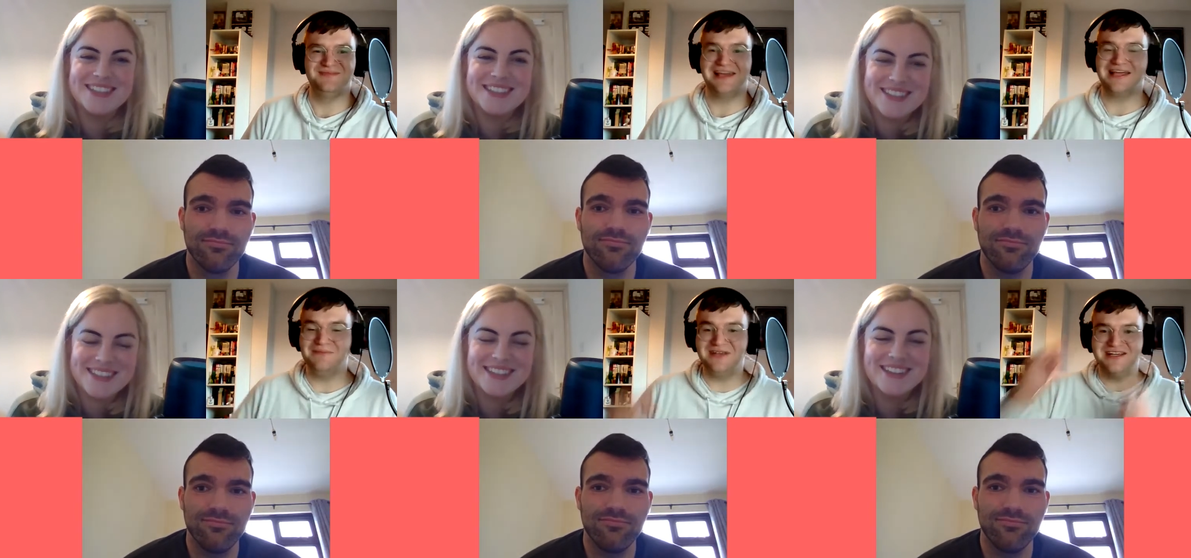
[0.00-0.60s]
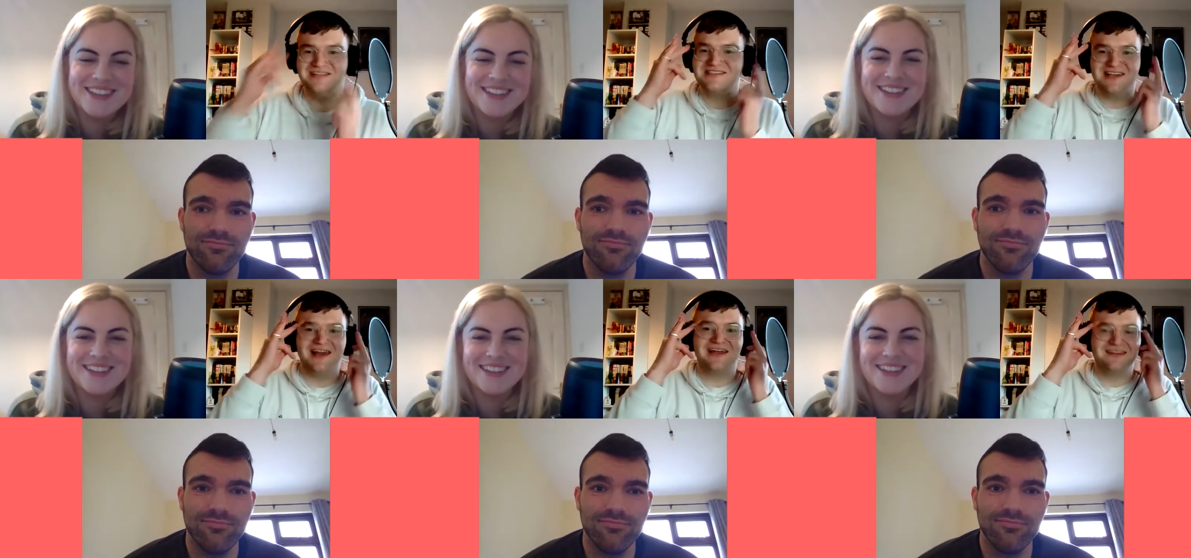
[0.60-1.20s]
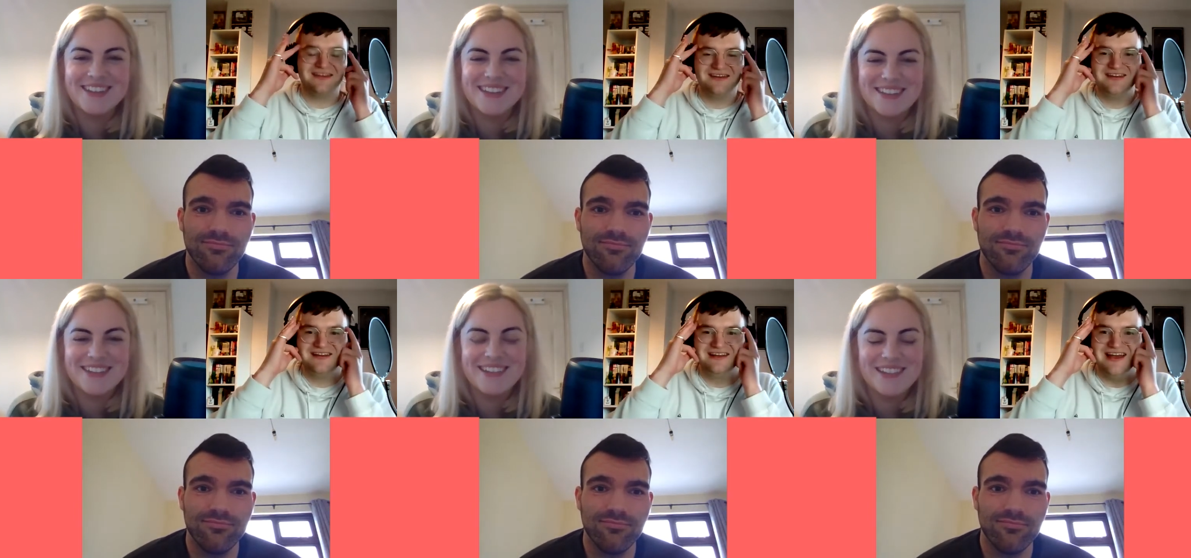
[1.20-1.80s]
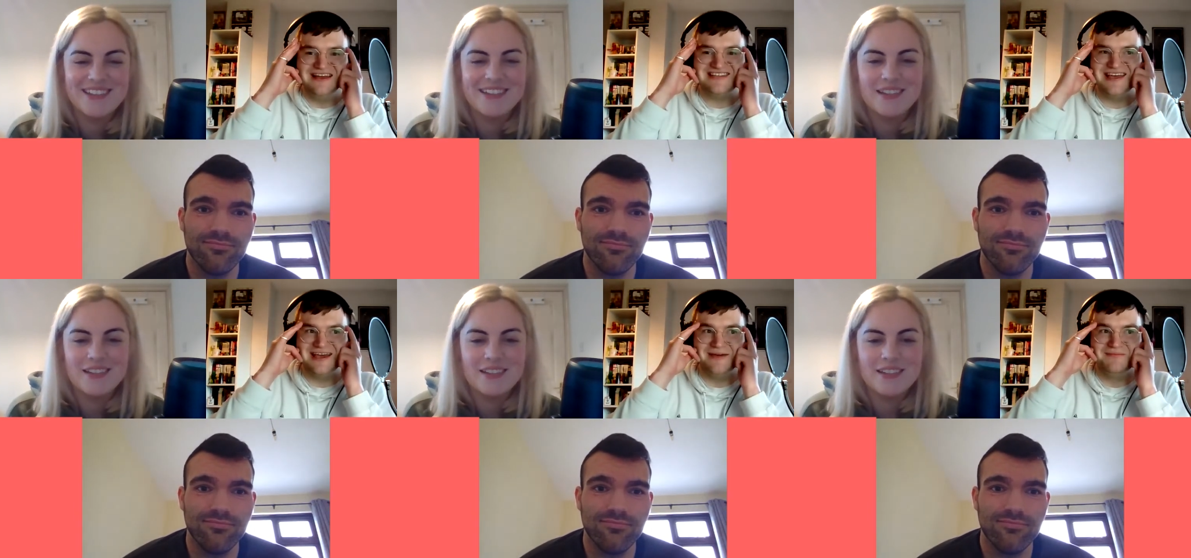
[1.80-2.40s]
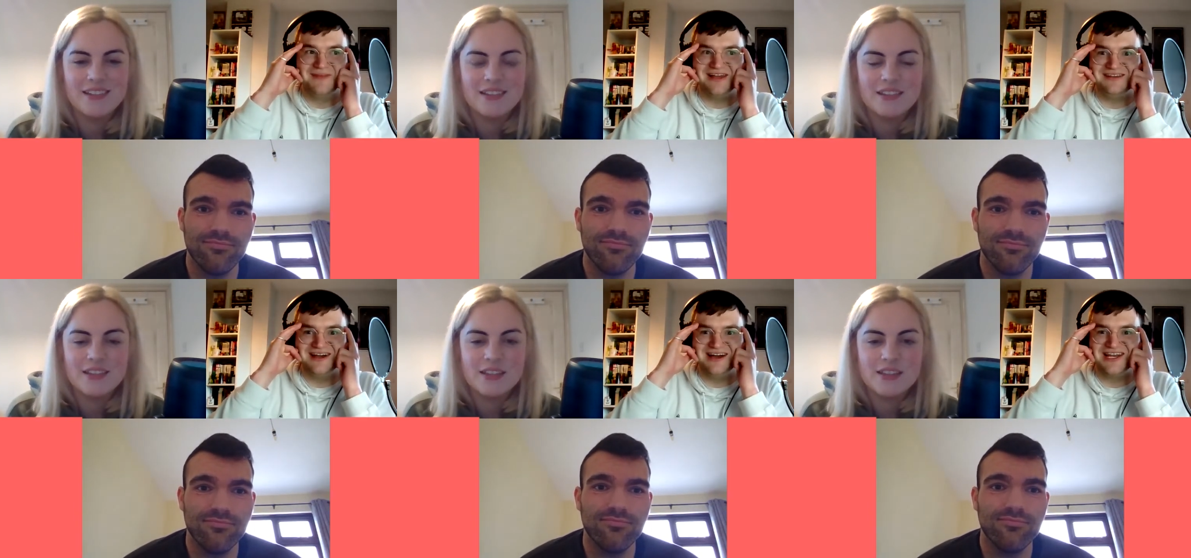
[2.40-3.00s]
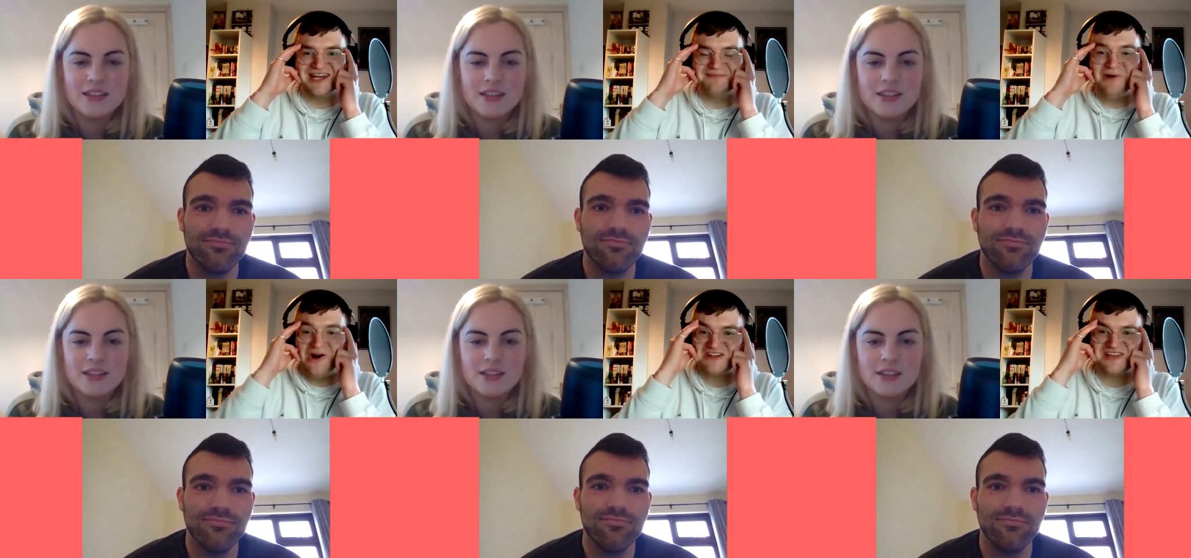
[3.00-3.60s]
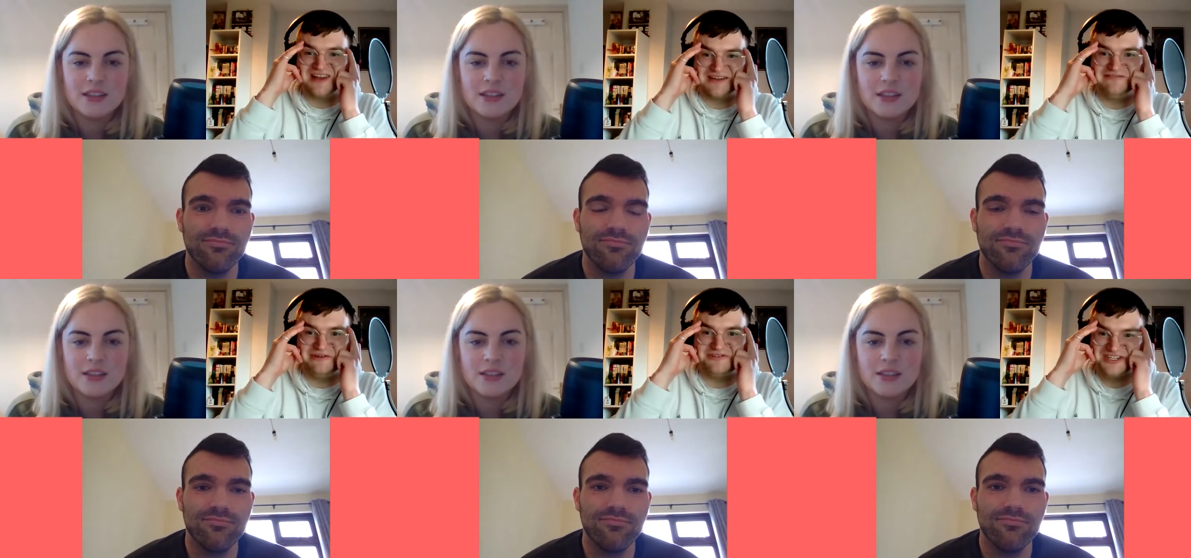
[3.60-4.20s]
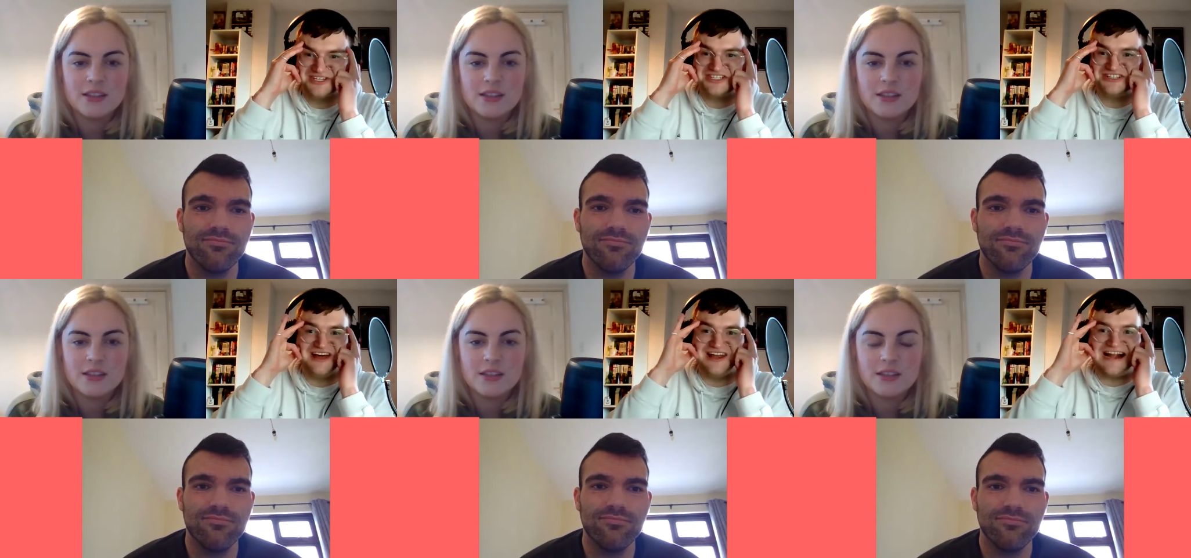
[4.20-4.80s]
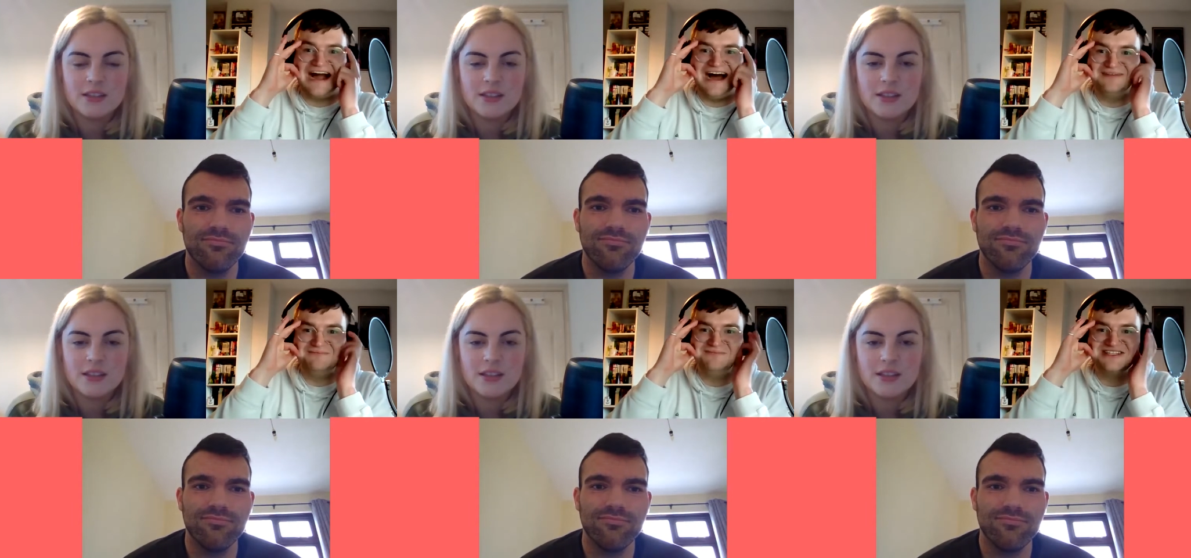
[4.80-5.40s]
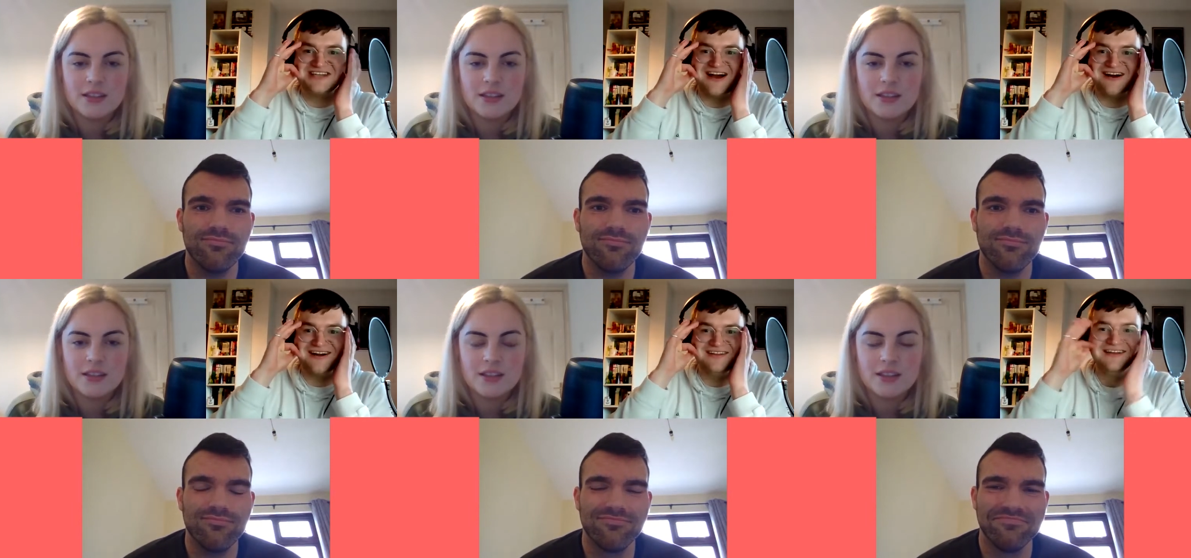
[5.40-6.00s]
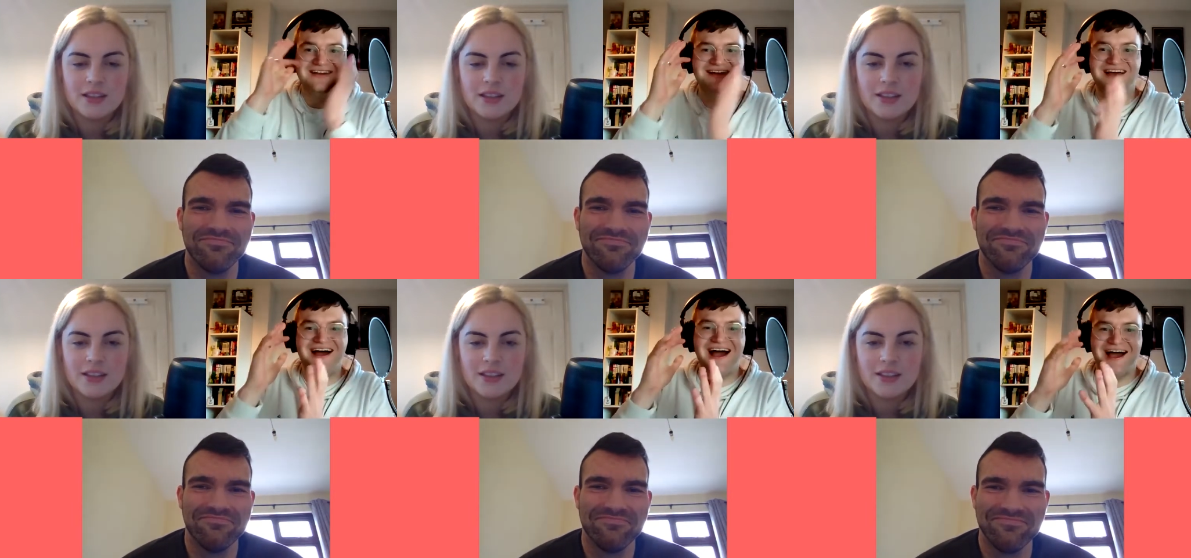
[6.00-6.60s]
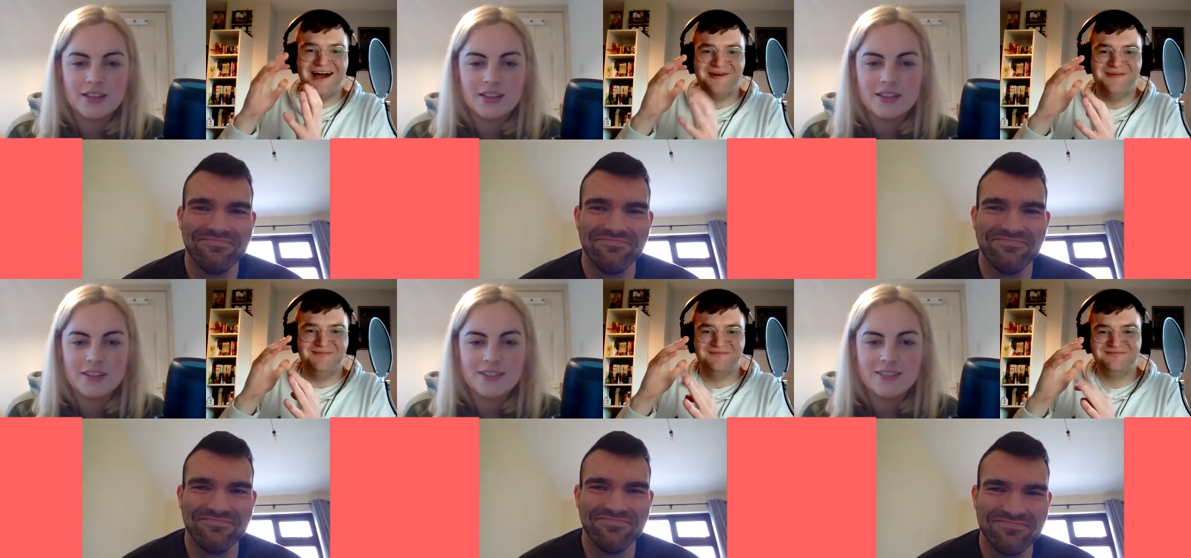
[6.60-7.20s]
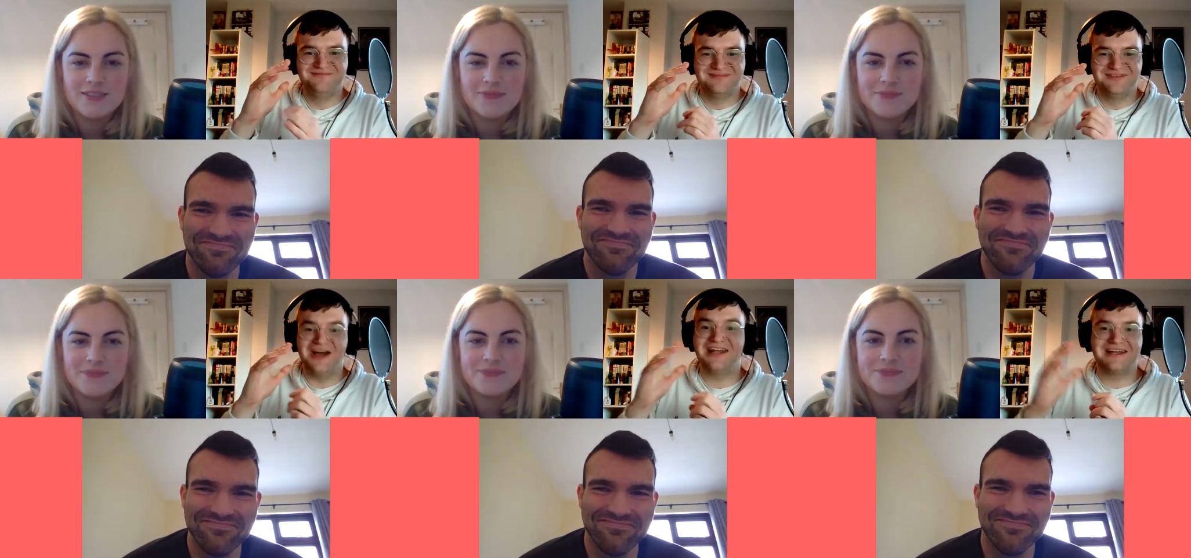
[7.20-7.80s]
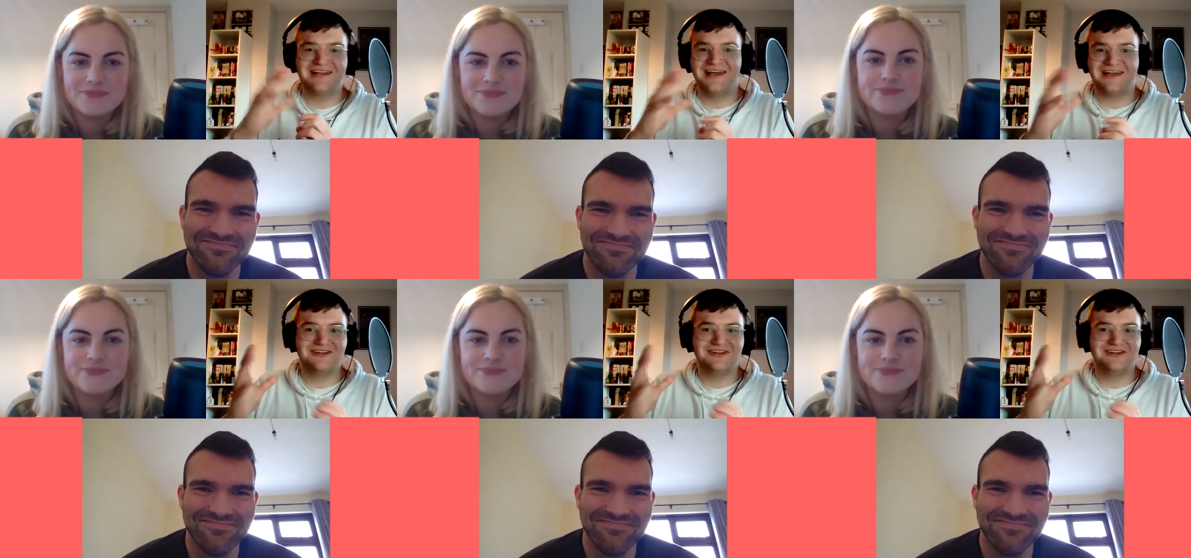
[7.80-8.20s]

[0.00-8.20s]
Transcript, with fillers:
Speaker 1: Like Imikinsa like SAM like and like parts that like in foundation that like ahan pizza aran. Not like the like